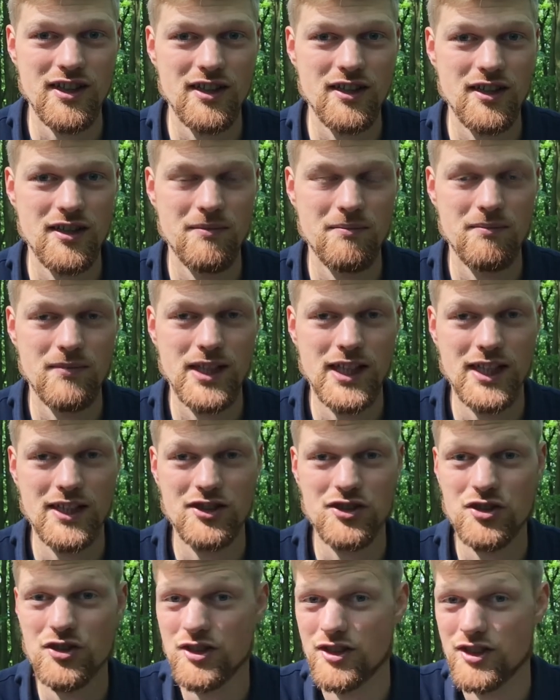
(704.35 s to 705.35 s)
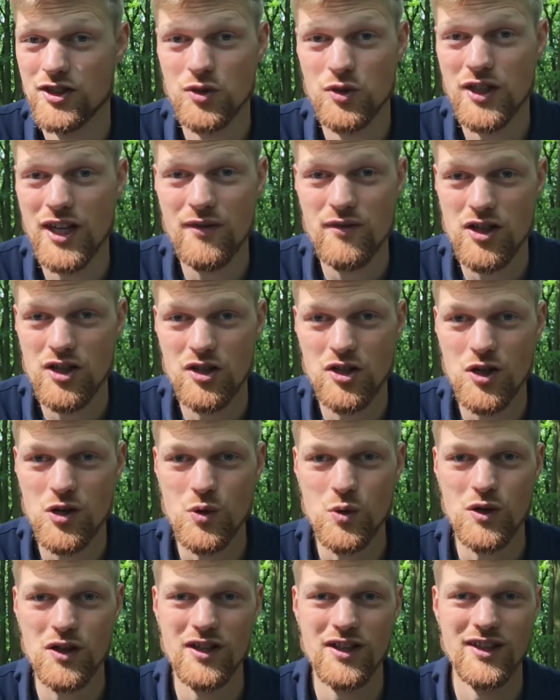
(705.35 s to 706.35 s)
And you never
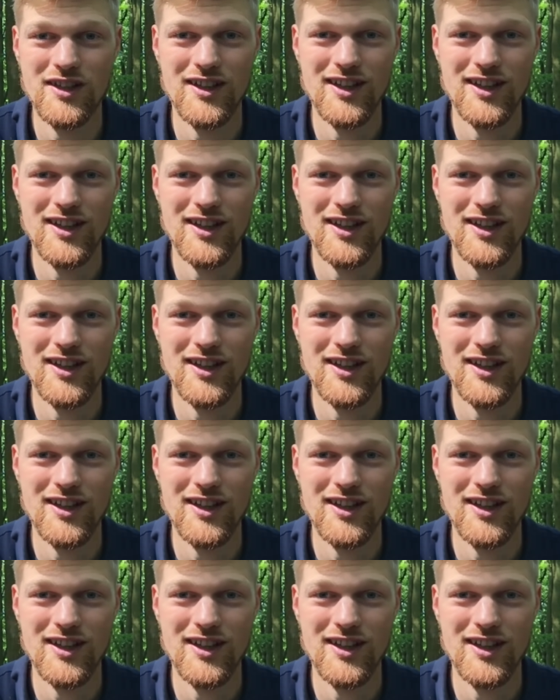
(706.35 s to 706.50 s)
know